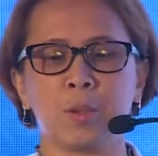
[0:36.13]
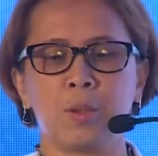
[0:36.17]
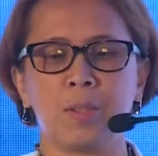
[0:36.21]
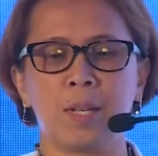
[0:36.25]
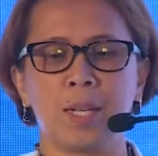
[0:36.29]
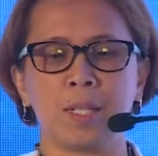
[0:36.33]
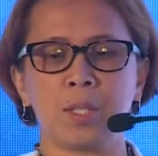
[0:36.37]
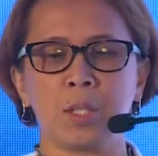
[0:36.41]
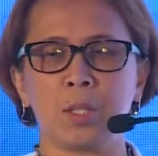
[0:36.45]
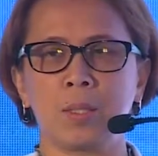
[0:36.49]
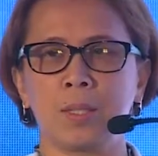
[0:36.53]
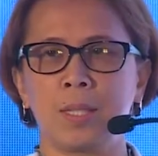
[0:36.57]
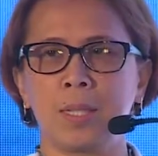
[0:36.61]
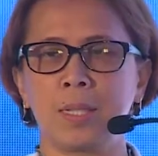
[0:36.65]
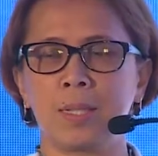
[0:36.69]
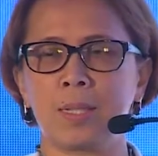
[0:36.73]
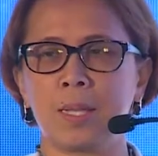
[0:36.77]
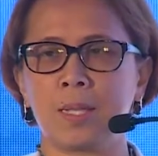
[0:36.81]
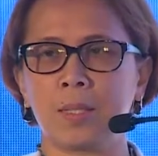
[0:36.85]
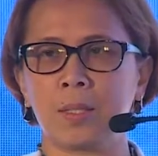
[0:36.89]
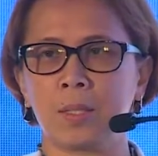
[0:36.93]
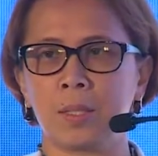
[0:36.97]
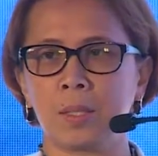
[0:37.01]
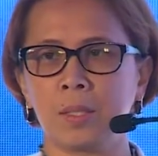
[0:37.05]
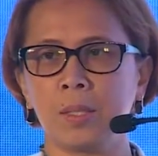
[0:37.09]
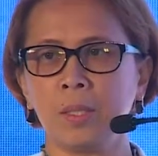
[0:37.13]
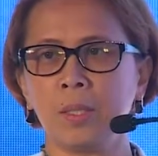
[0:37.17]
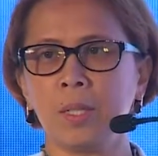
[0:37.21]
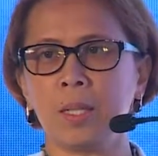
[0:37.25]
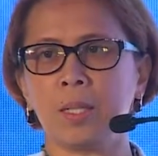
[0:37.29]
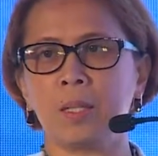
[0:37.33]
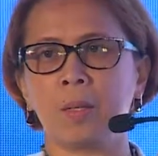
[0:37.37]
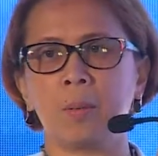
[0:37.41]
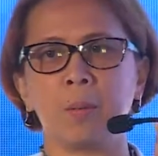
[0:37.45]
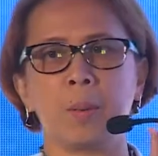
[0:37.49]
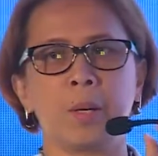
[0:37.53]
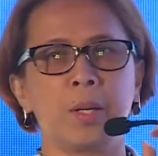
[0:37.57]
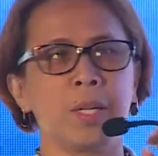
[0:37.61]
Credentialing Center in
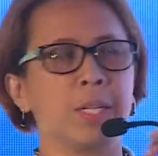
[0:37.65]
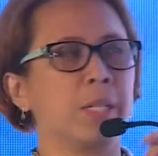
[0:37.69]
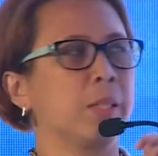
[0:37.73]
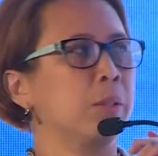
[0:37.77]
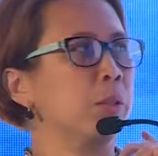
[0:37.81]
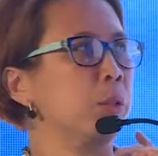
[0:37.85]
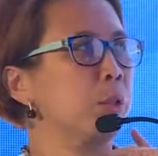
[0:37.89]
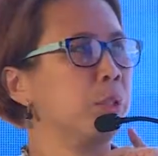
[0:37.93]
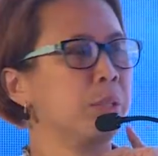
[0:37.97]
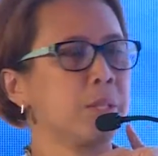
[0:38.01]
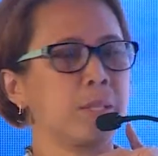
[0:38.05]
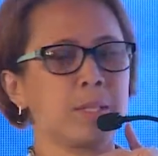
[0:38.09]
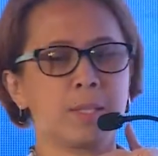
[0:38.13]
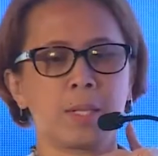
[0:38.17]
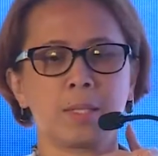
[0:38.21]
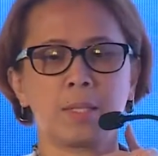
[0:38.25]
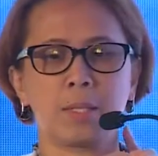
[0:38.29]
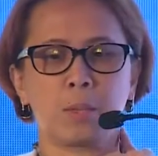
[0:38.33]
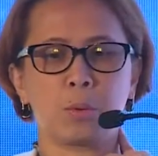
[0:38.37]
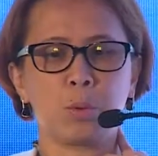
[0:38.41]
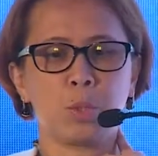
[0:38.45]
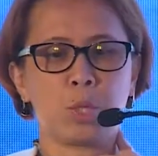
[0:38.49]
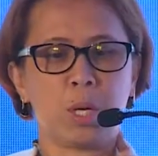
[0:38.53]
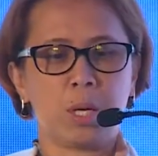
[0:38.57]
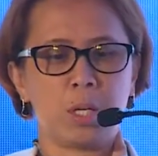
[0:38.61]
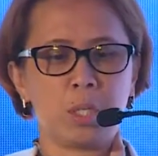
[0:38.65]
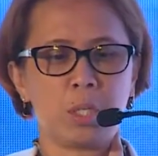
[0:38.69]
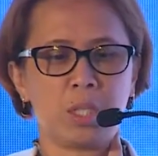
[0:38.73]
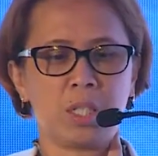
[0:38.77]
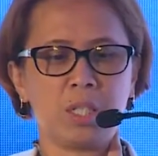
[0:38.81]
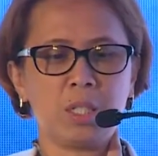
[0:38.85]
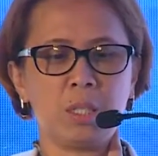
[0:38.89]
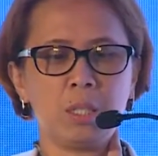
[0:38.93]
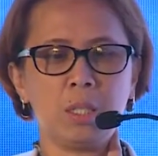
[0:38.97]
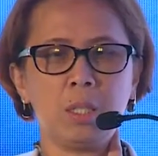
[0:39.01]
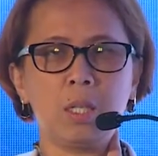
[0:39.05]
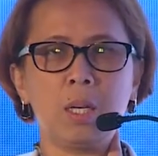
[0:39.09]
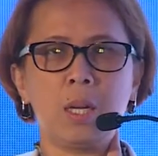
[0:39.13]
the American Nurses
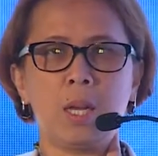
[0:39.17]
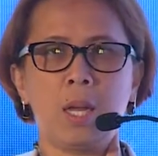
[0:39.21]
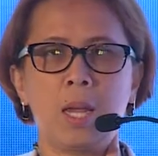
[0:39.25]
Association.